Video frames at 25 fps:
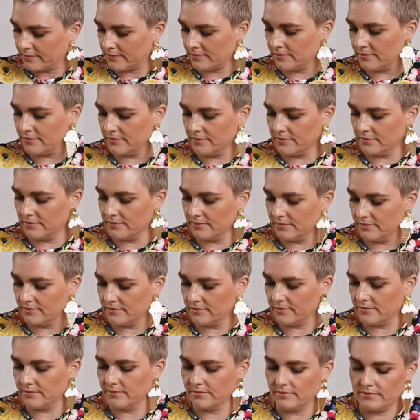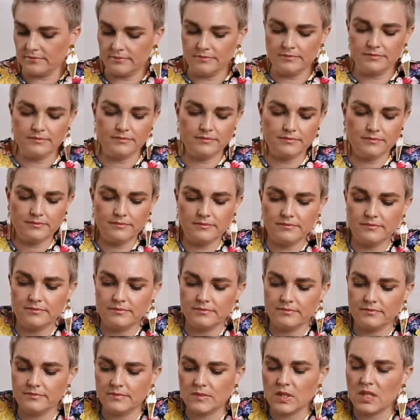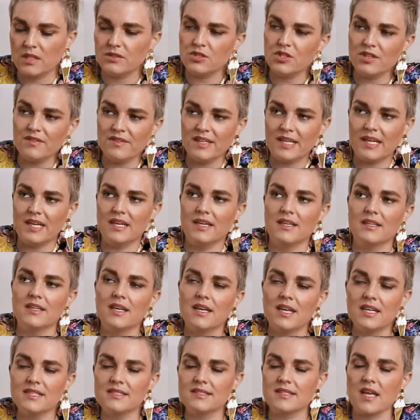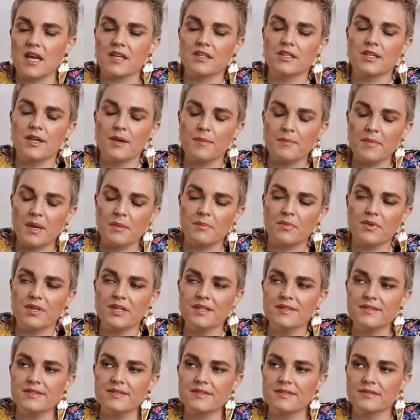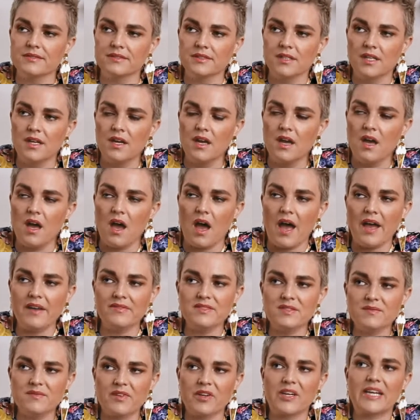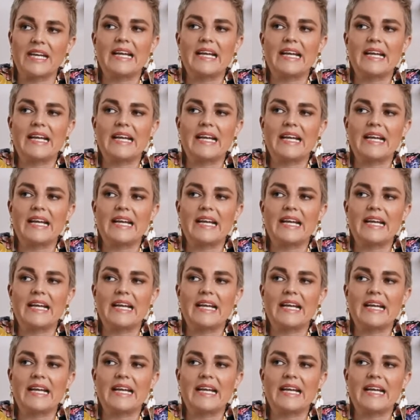Mm-hmm. Do you have any lasagna memories? I have some very